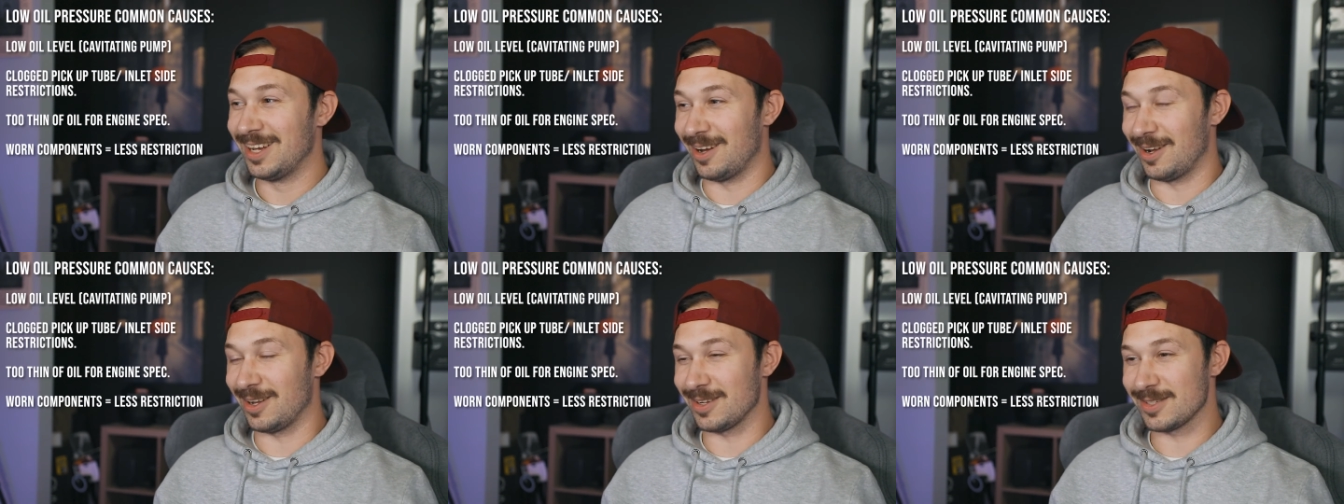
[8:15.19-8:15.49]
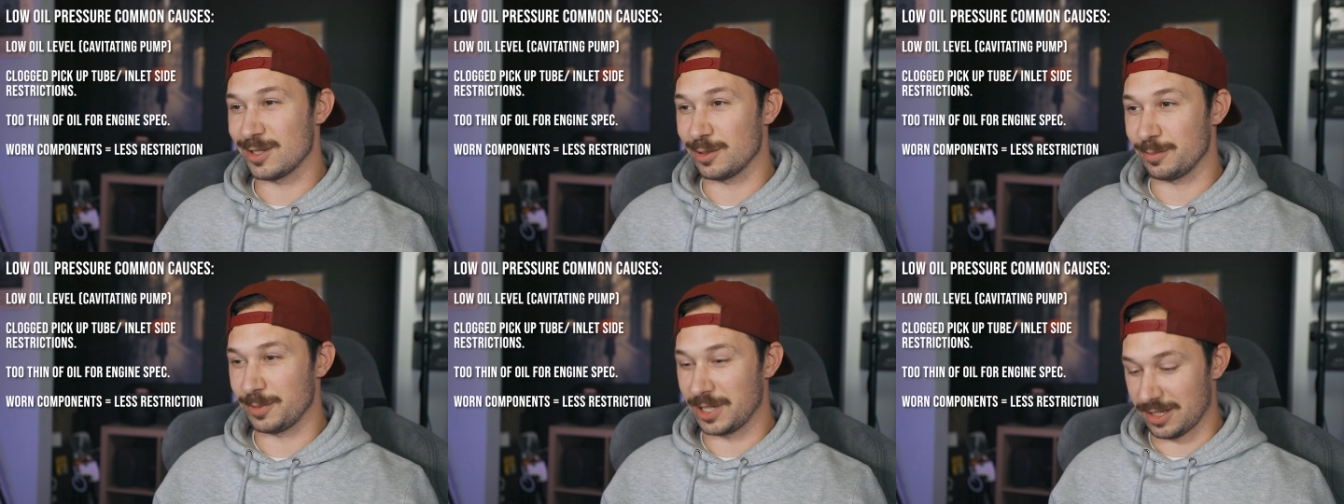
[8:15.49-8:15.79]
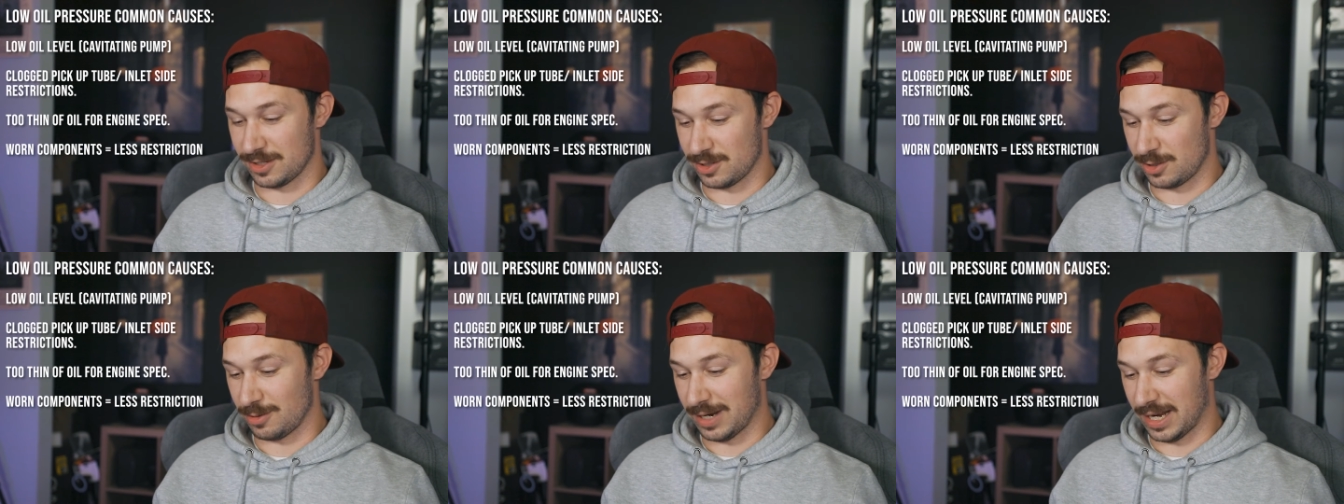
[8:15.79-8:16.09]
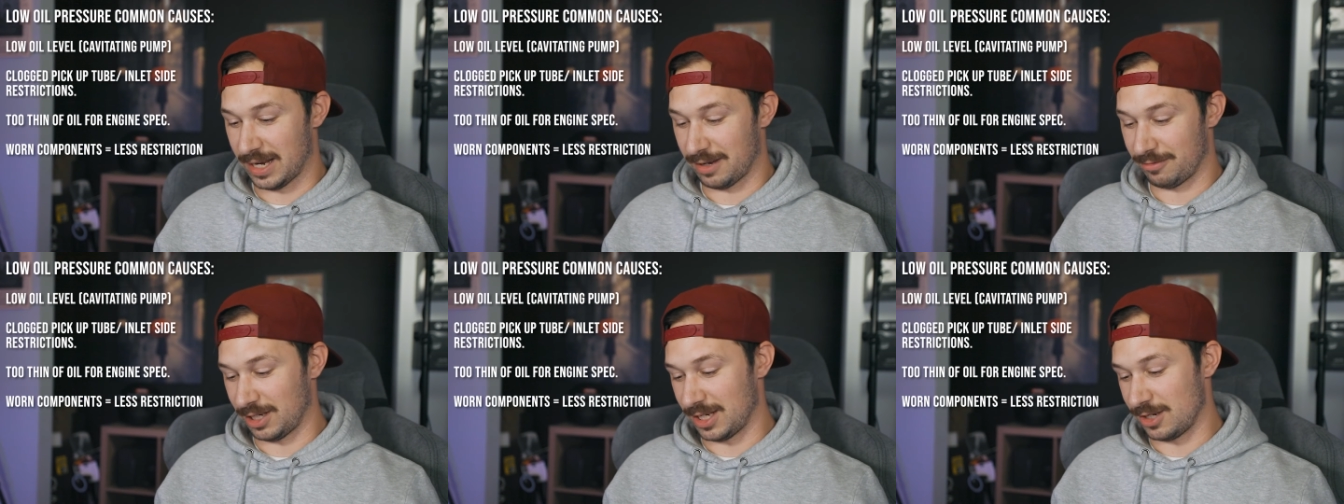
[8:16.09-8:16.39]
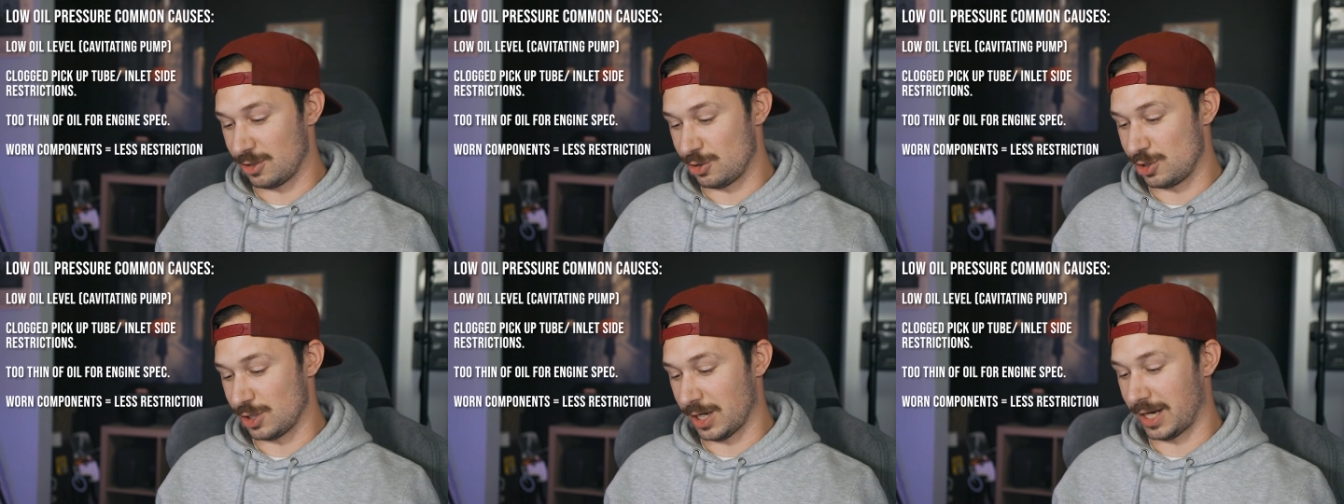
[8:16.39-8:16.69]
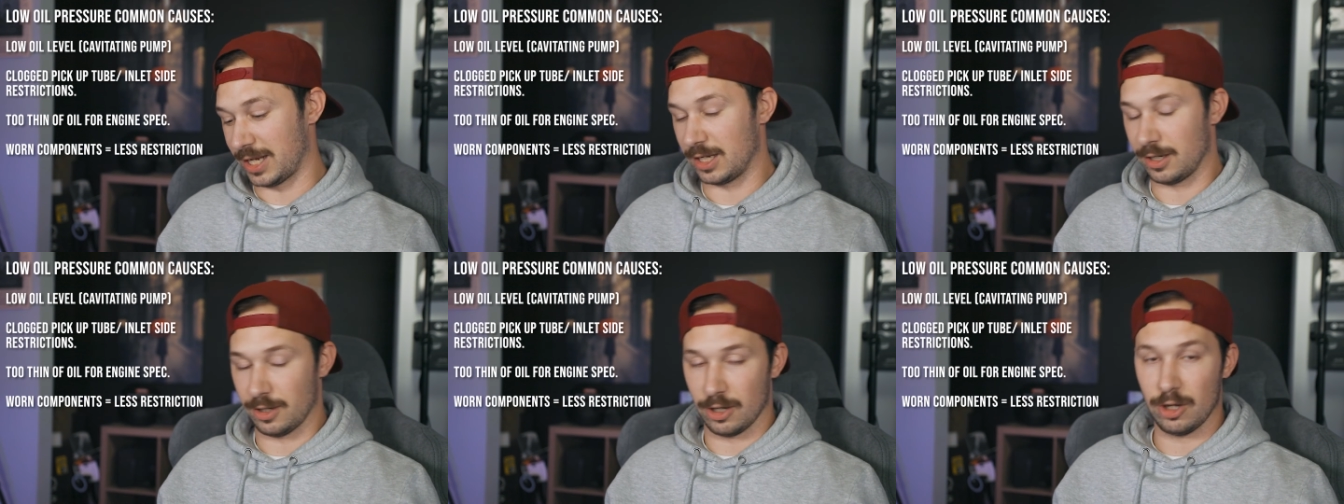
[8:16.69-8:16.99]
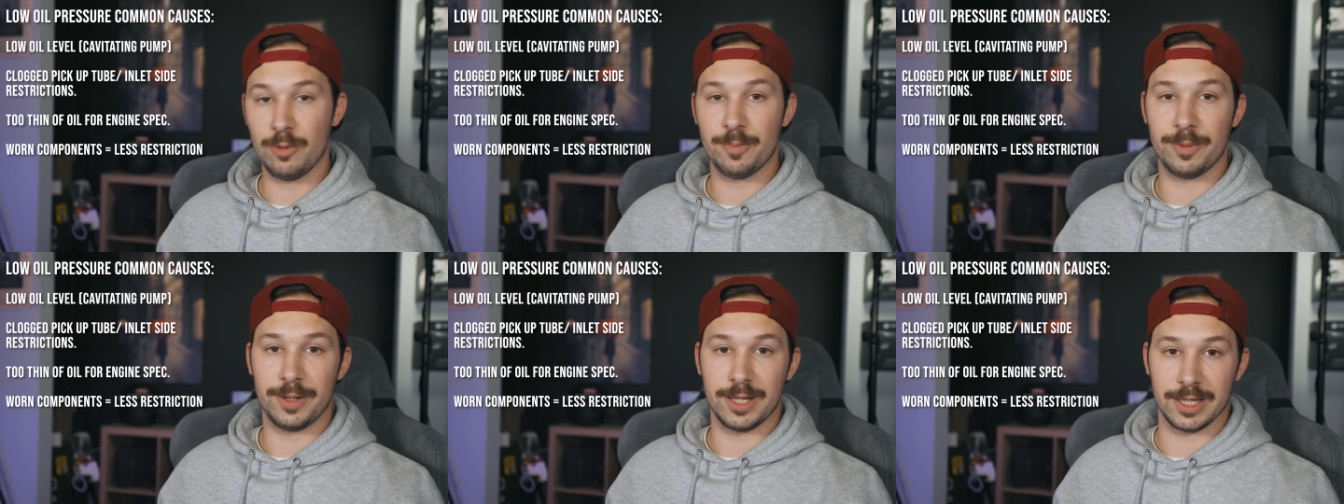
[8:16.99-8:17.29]
also because you have a giant
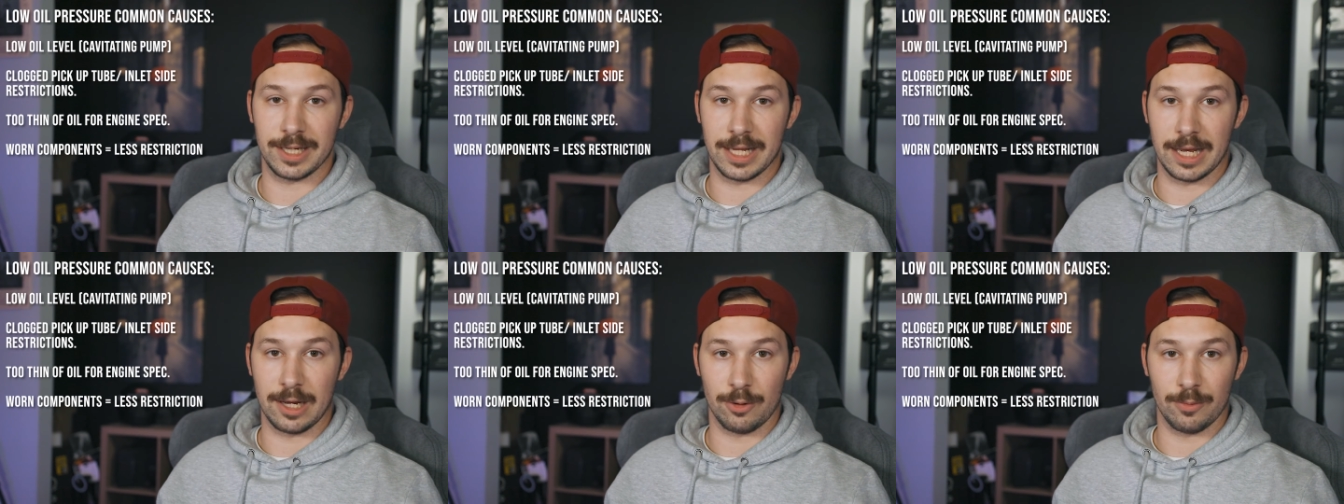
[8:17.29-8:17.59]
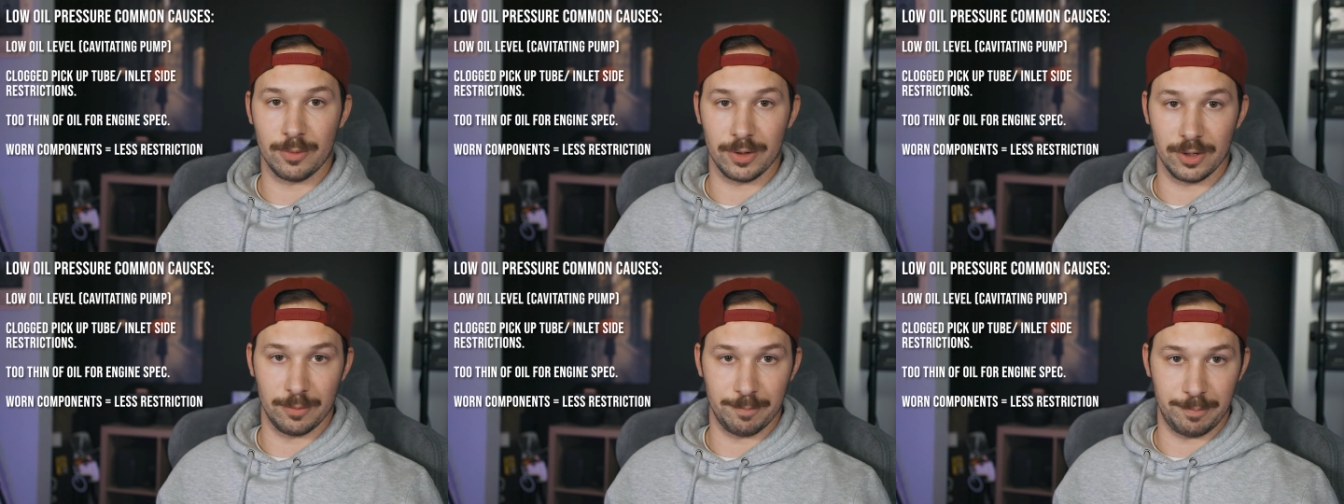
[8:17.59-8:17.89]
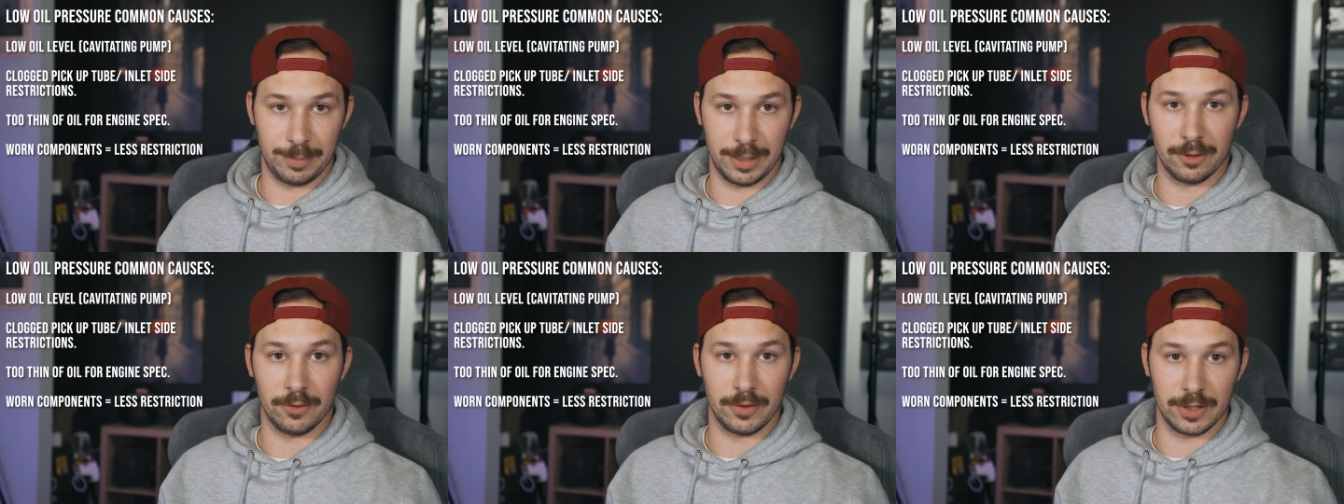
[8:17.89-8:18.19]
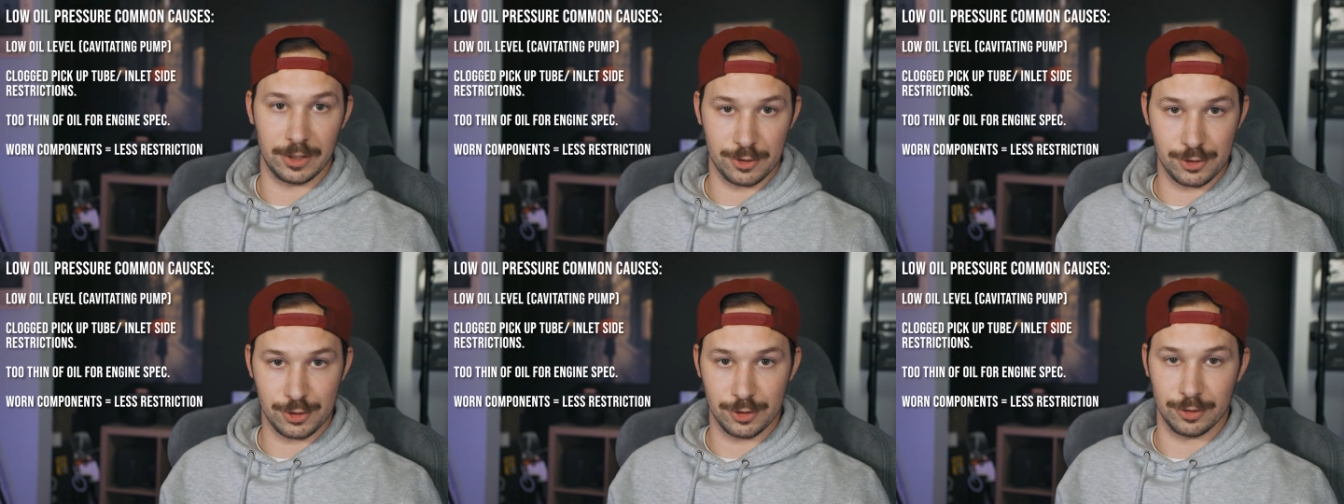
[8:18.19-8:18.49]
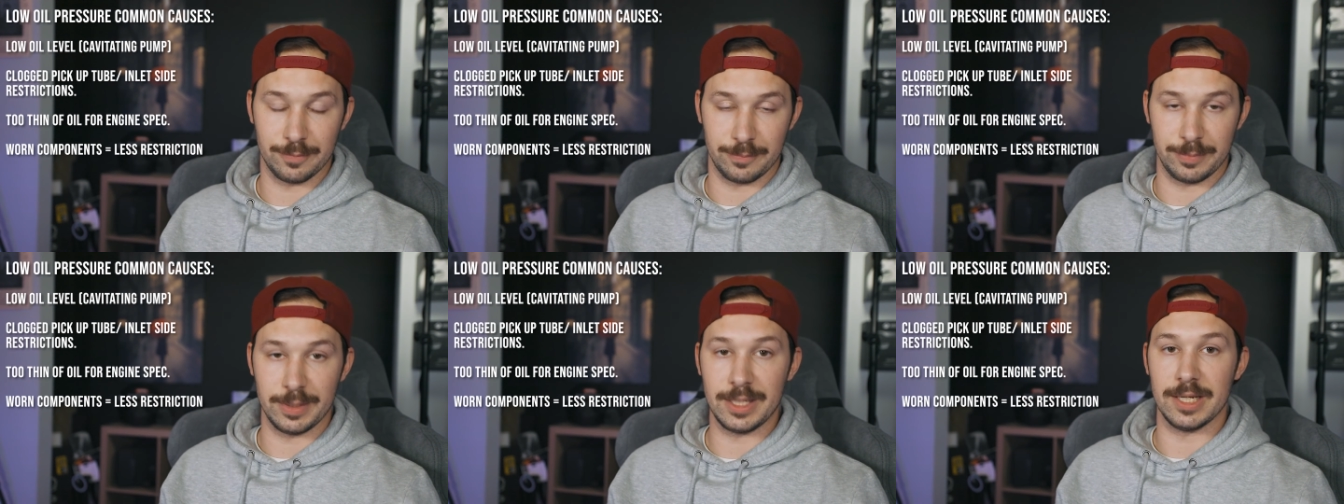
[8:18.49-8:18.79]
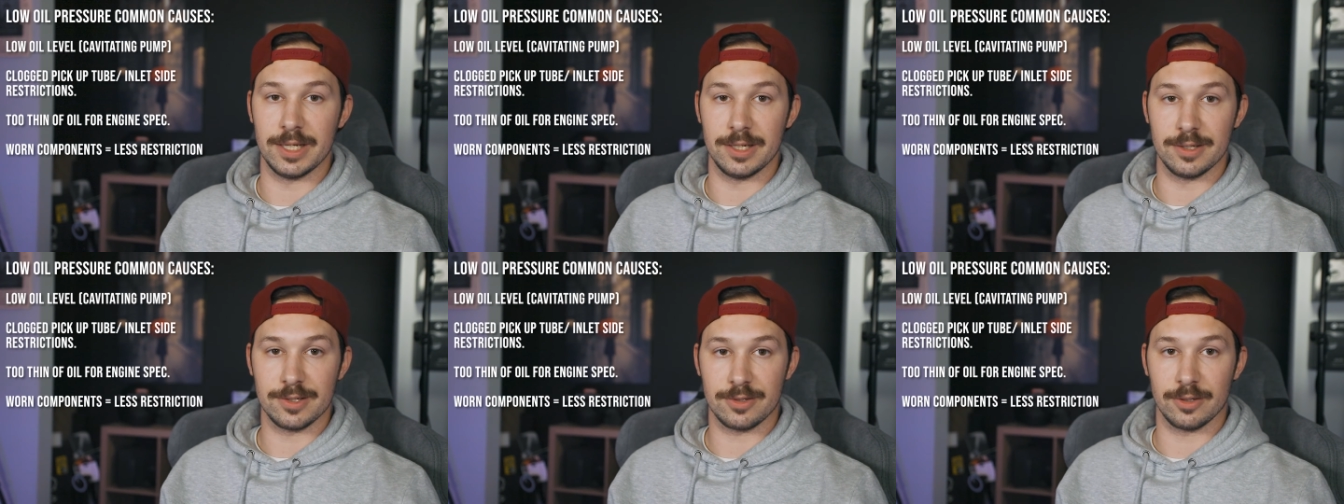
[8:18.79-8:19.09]
opening now where a bearing should be,